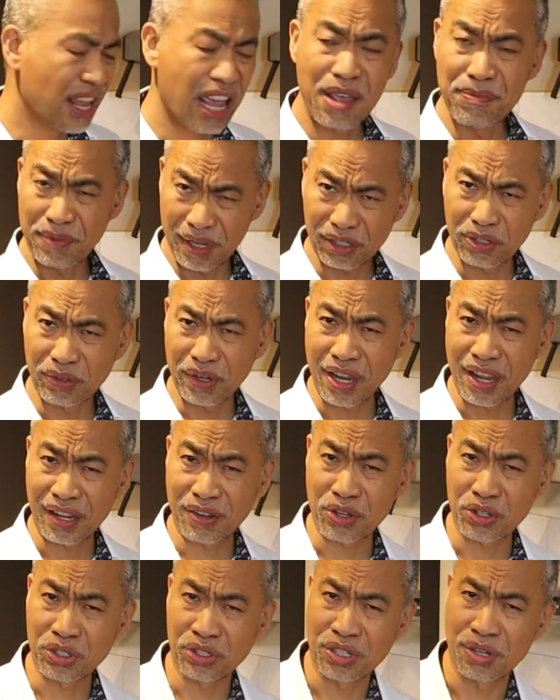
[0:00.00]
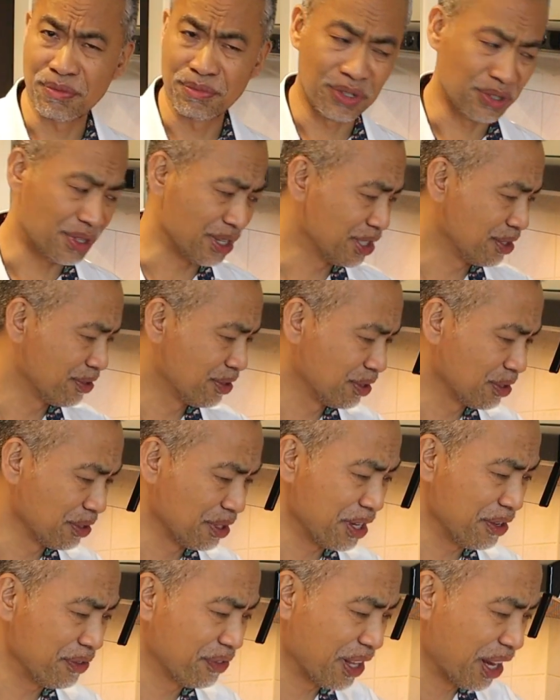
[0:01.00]
I'm yet to get accustomed to the
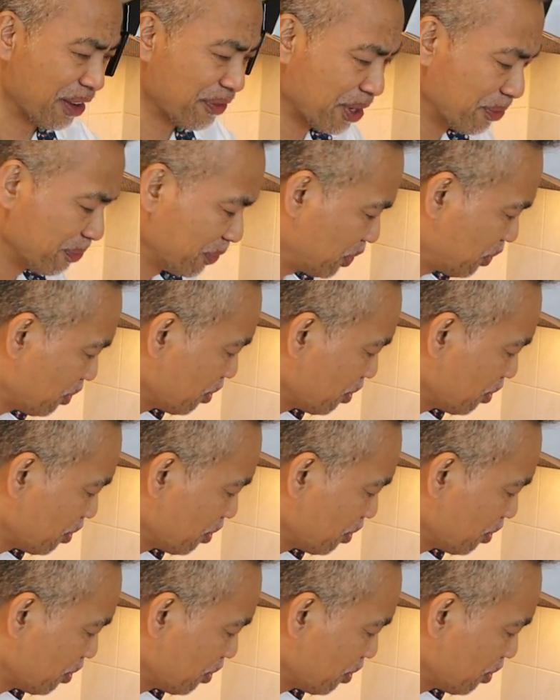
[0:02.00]
flavor of